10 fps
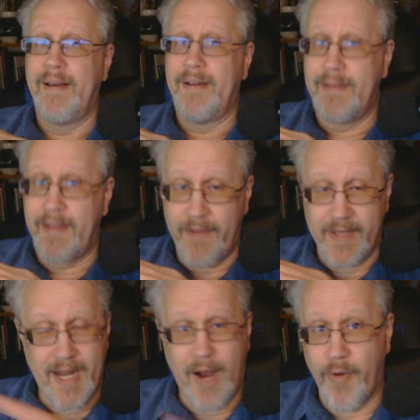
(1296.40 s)
If
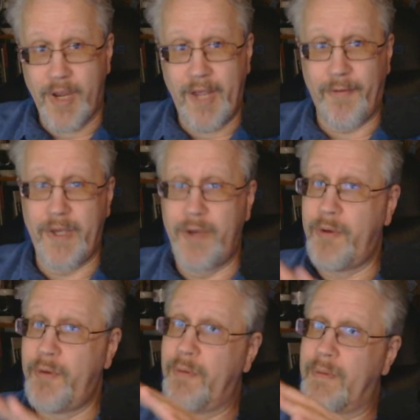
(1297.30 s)
it's not working for
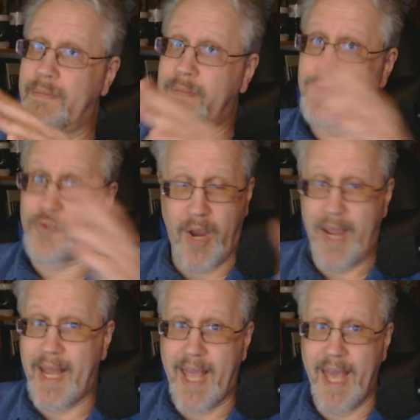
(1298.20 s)
you, try
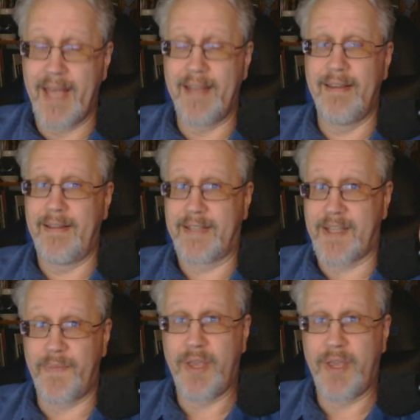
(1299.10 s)
it again. Something you're